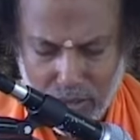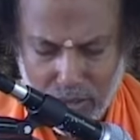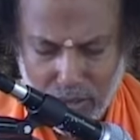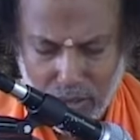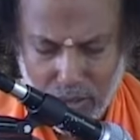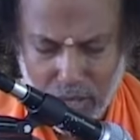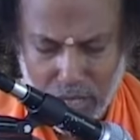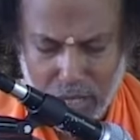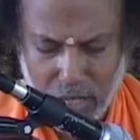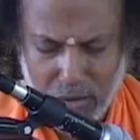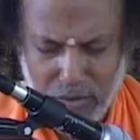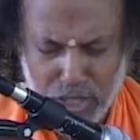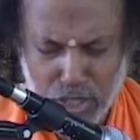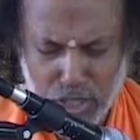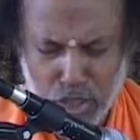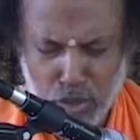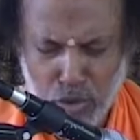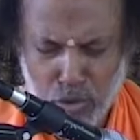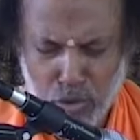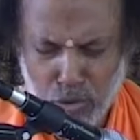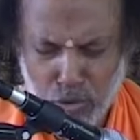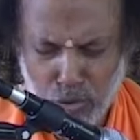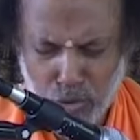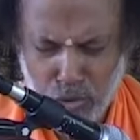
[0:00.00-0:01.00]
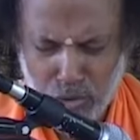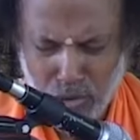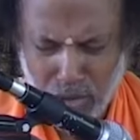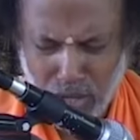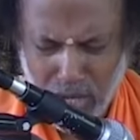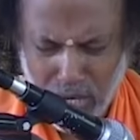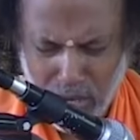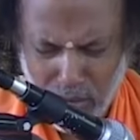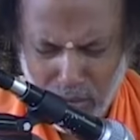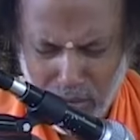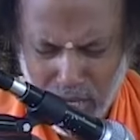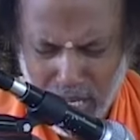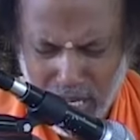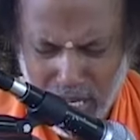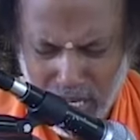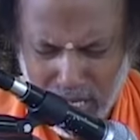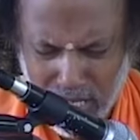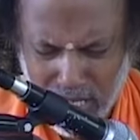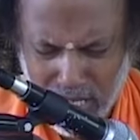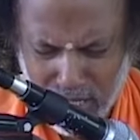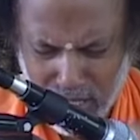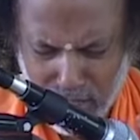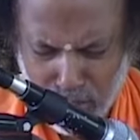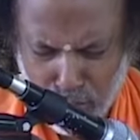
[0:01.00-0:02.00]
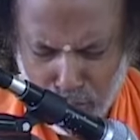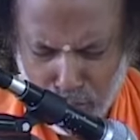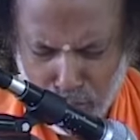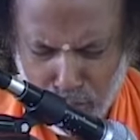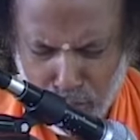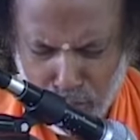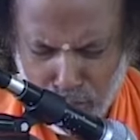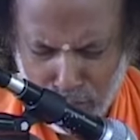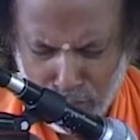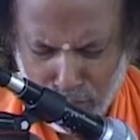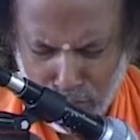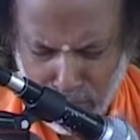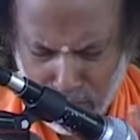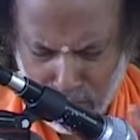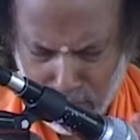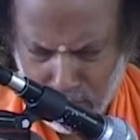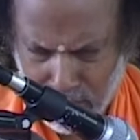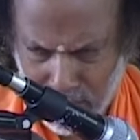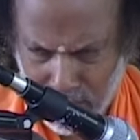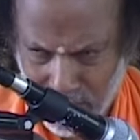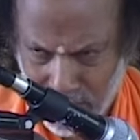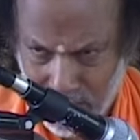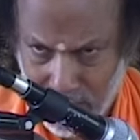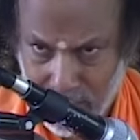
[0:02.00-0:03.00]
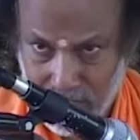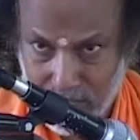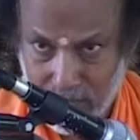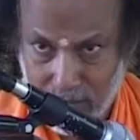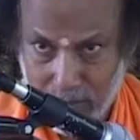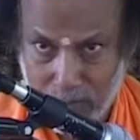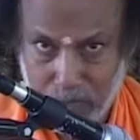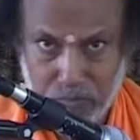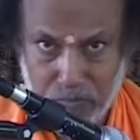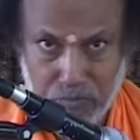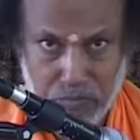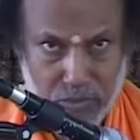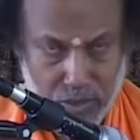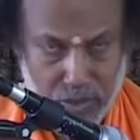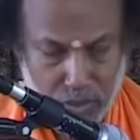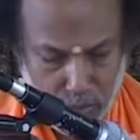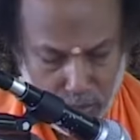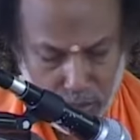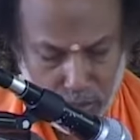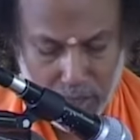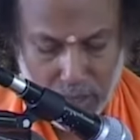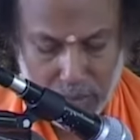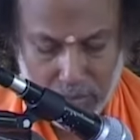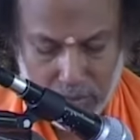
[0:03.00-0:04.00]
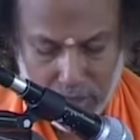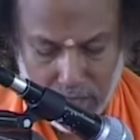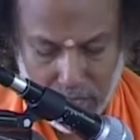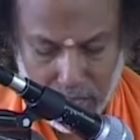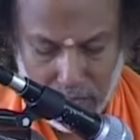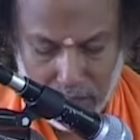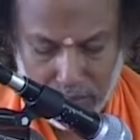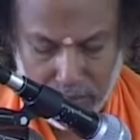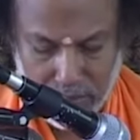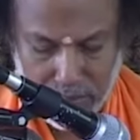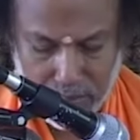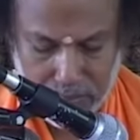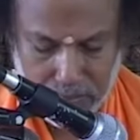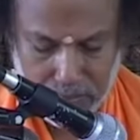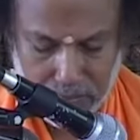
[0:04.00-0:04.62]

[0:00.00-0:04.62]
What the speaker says: Call it Vishnu, awareness, truth, consciousness with themselves.